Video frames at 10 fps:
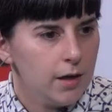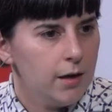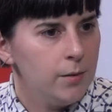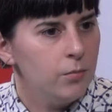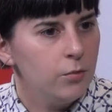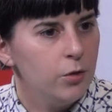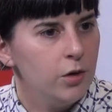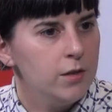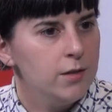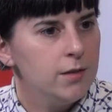time for
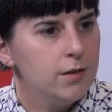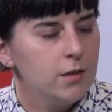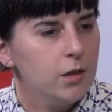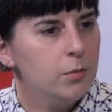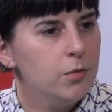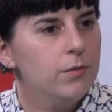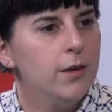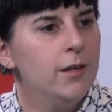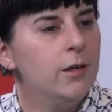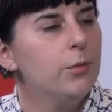us to start
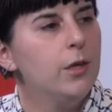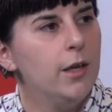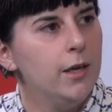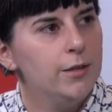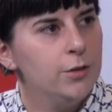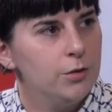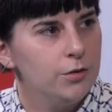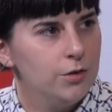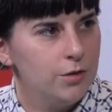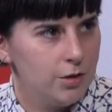providing real
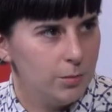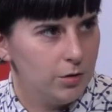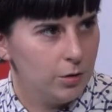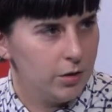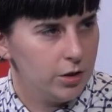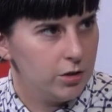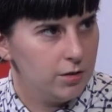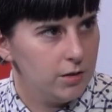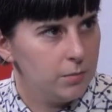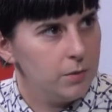answers to some of the
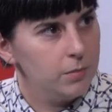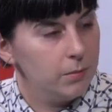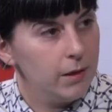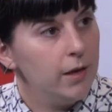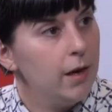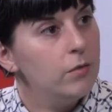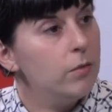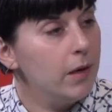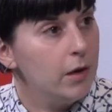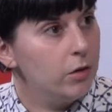questions that people might have
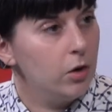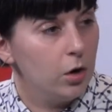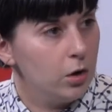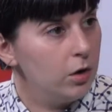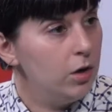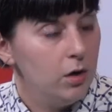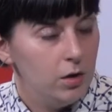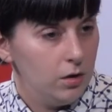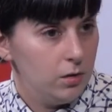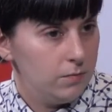about our
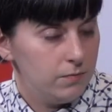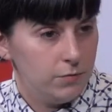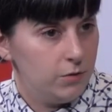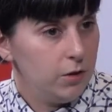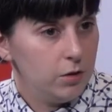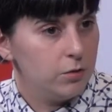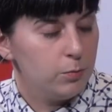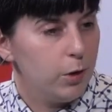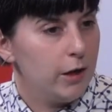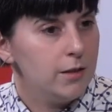field
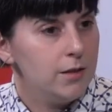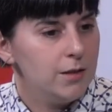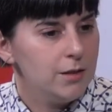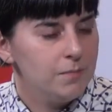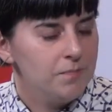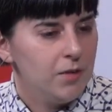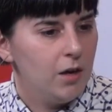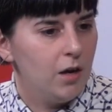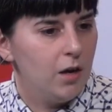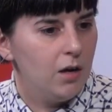of practice,
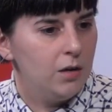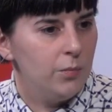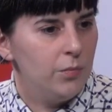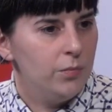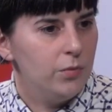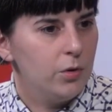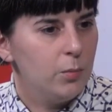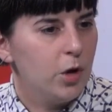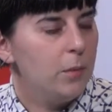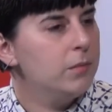the
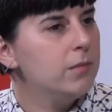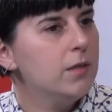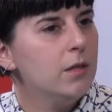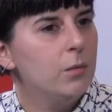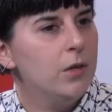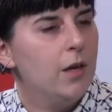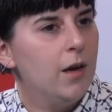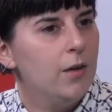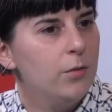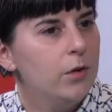problems that we
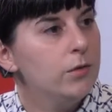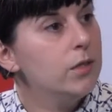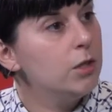have around